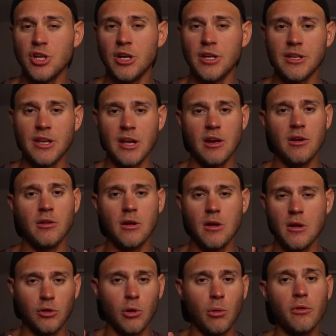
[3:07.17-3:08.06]
Again,
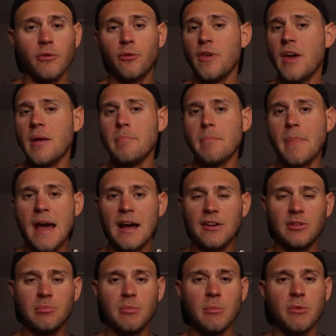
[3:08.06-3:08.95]
going for that
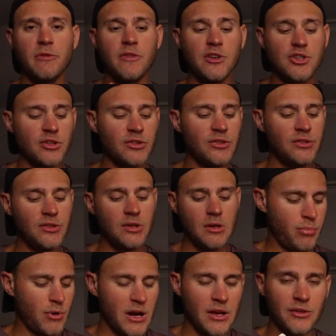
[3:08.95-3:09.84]
maximum efficiency,
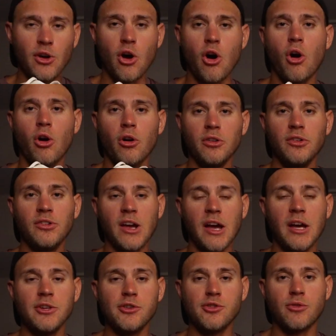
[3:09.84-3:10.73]
but as hard as
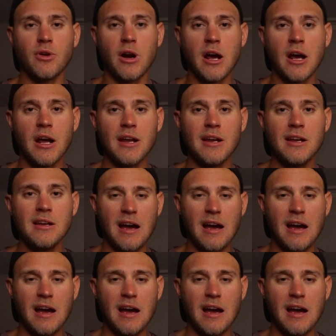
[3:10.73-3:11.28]
I try,